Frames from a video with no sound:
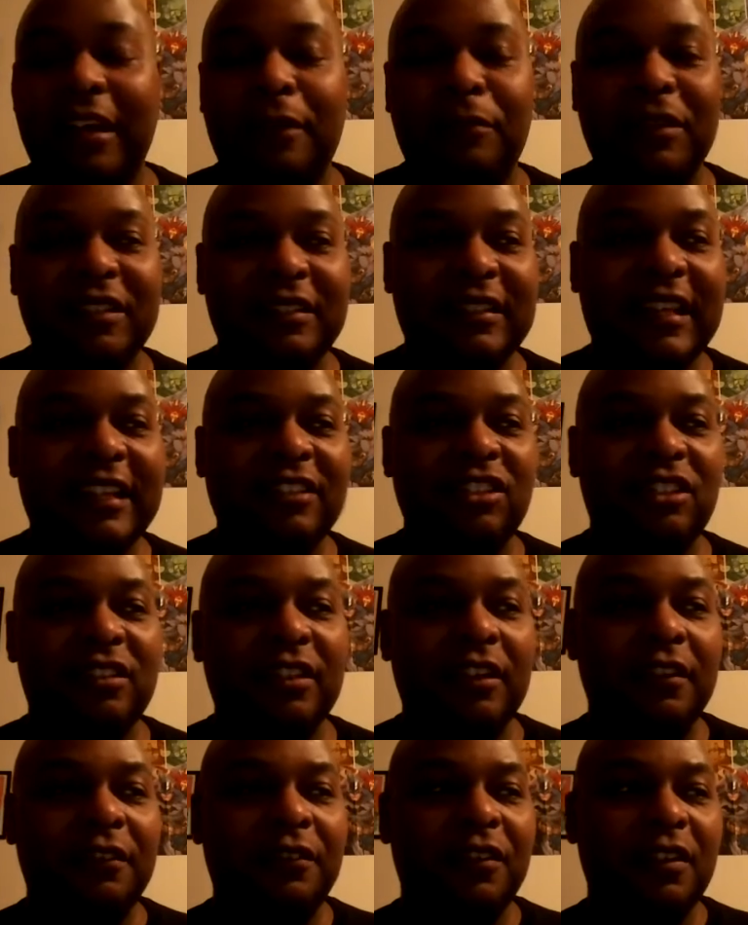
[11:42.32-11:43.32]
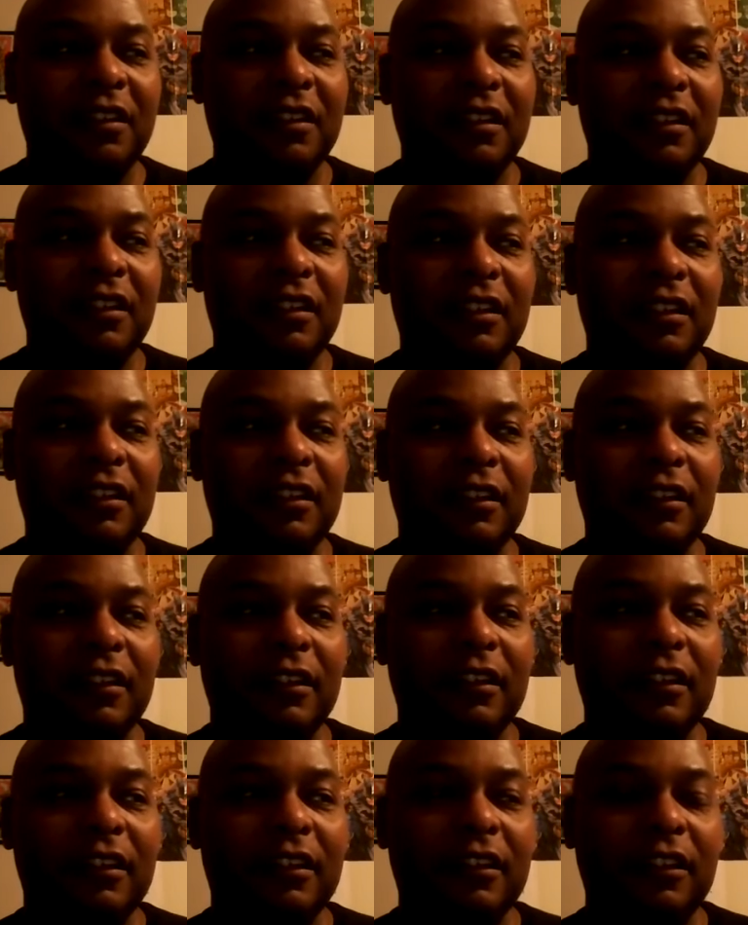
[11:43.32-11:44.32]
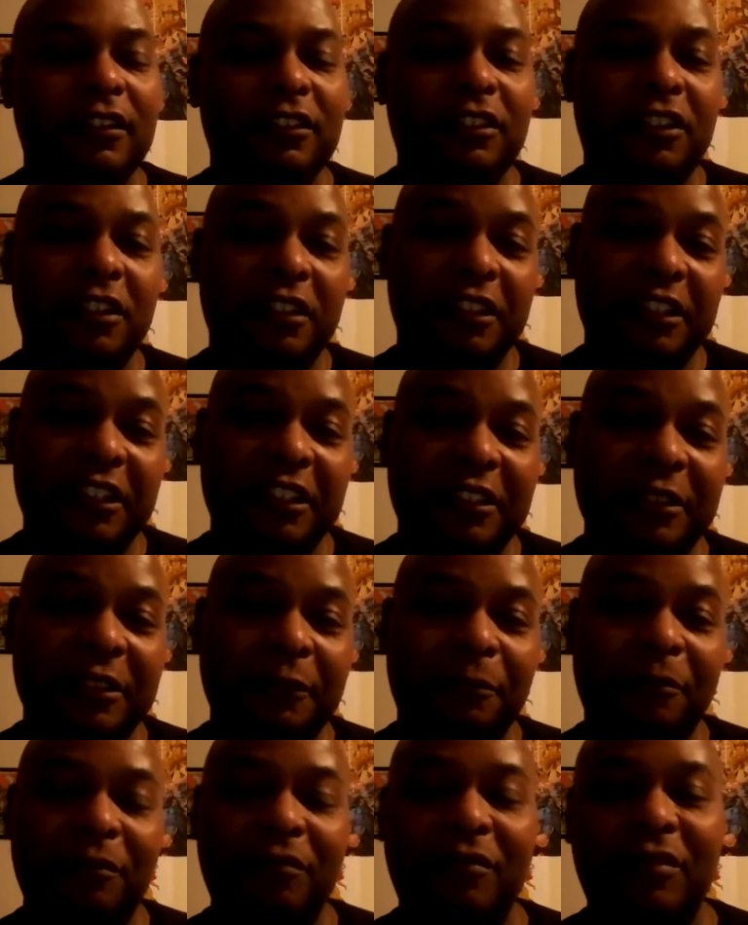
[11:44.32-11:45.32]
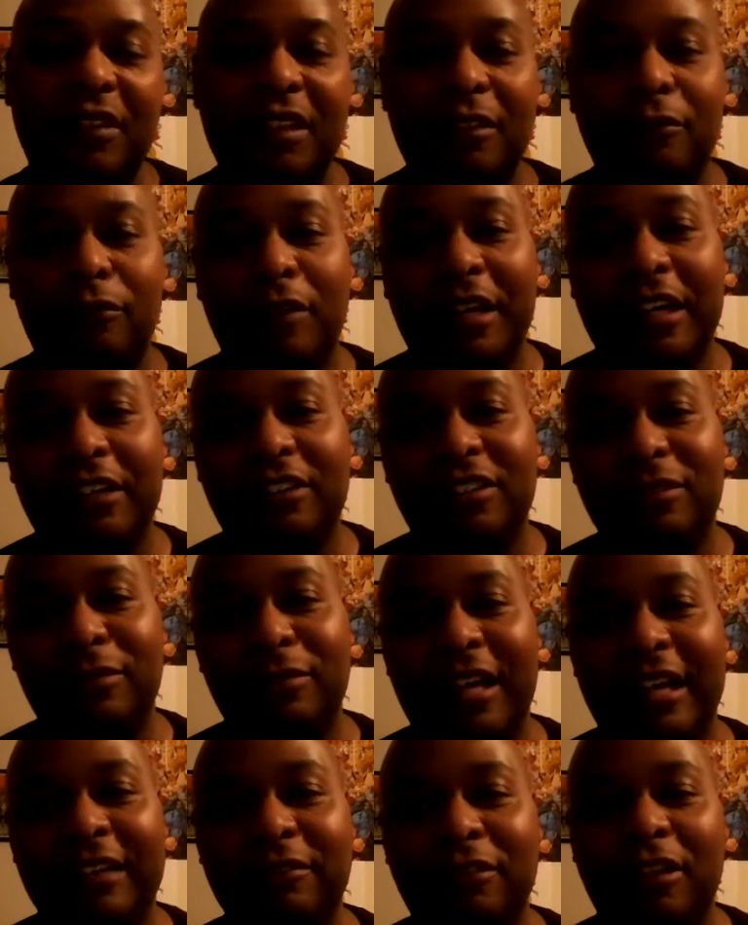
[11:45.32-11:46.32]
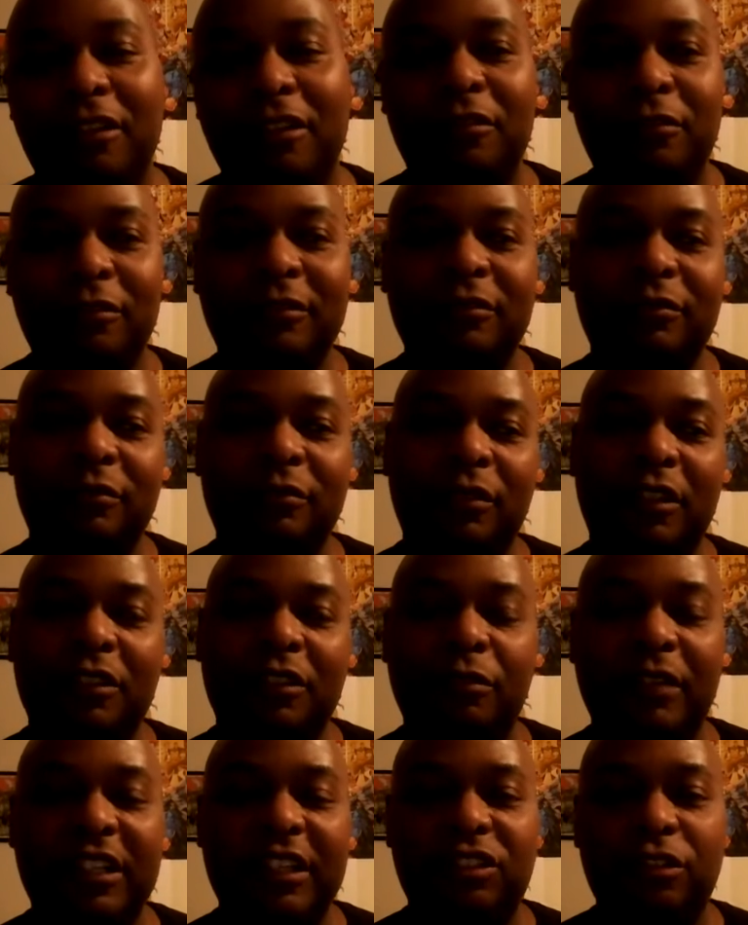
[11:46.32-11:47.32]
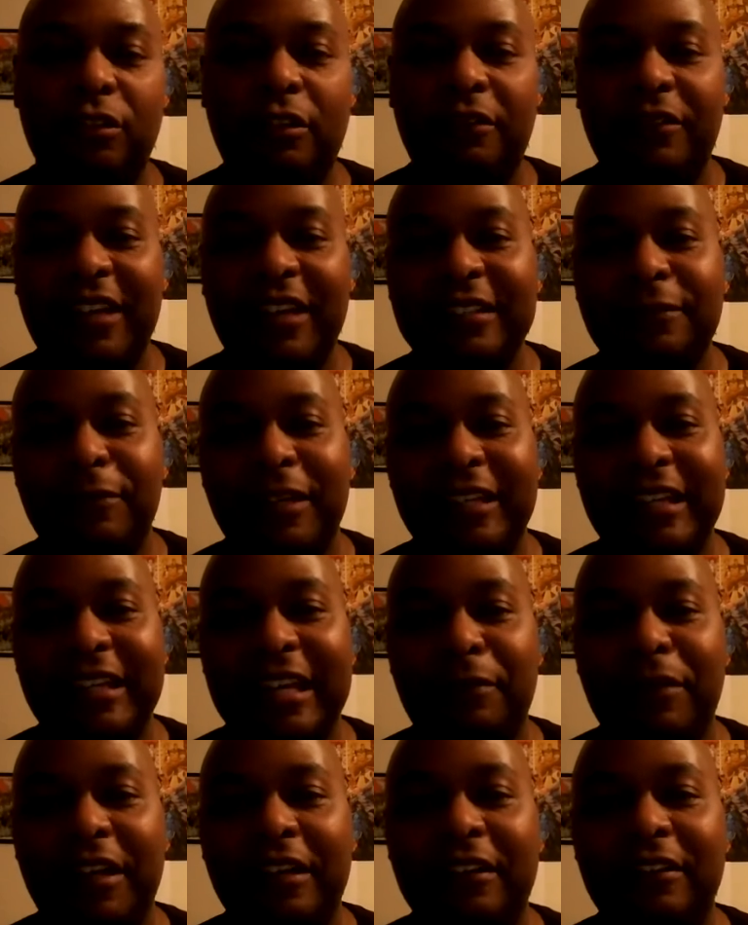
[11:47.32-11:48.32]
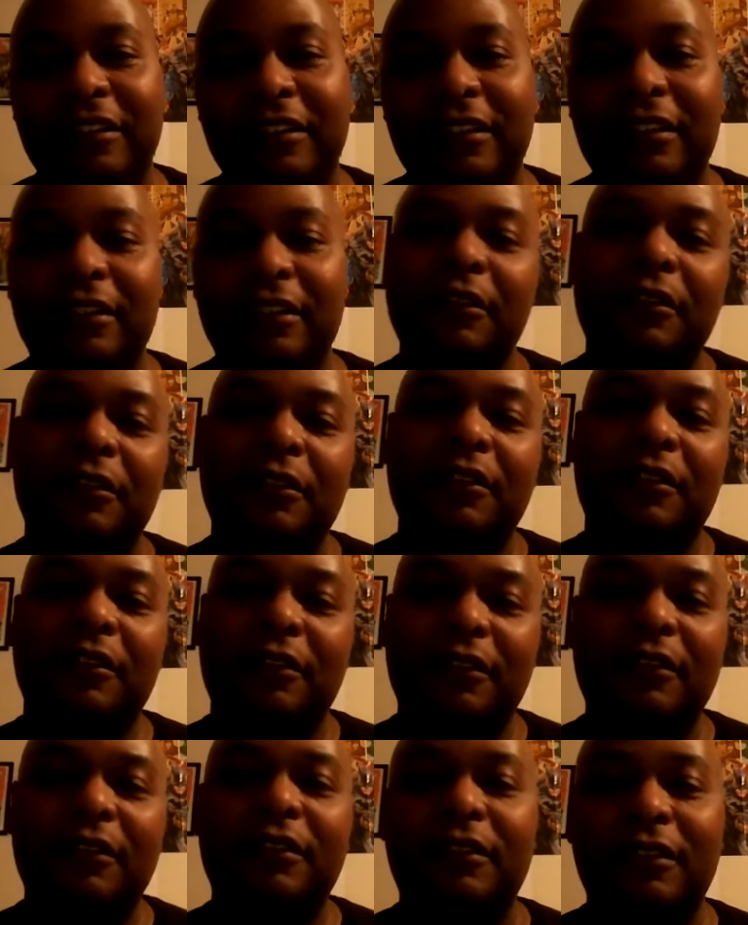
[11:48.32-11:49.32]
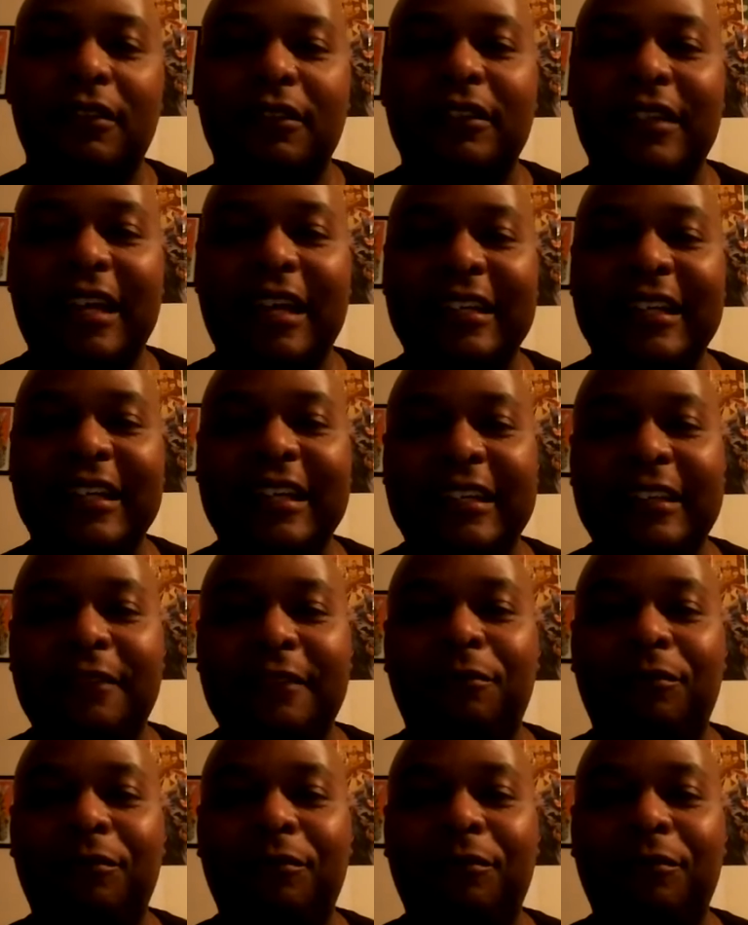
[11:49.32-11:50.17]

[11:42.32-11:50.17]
stages of good where it's like, oh, a new issue of X-Men came out. Gotta get it.